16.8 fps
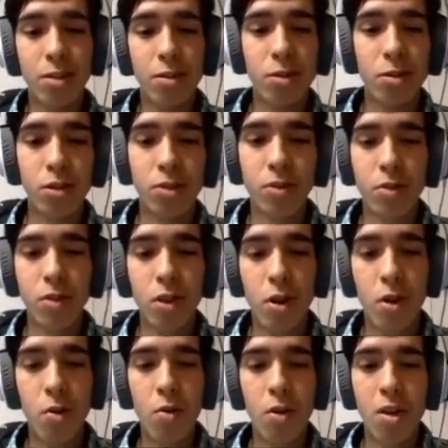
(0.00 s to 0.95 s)
Those of you
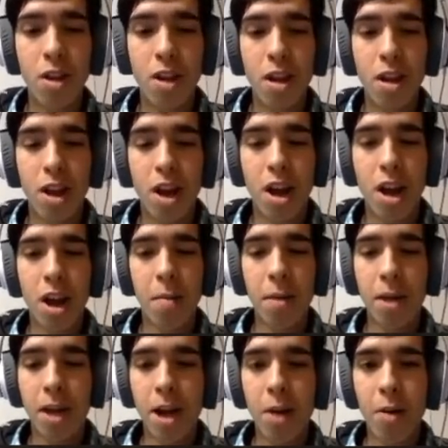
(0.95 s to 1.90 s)
know
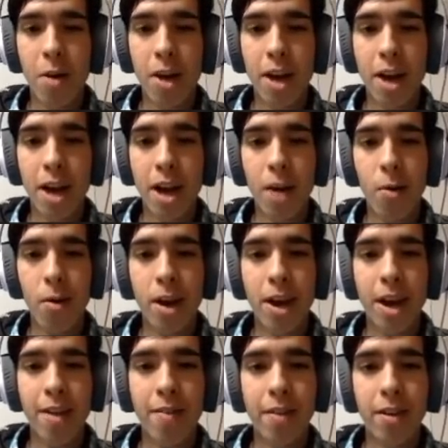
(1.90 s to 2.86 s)
how I
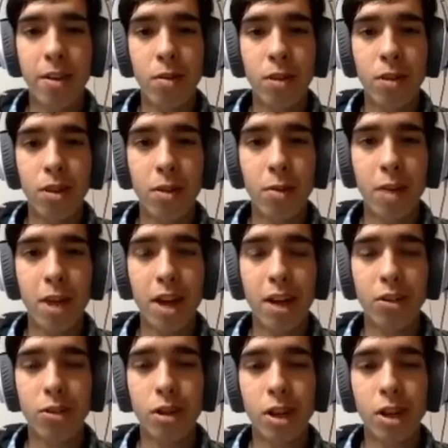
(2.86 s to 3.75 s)
have a nuclear reactor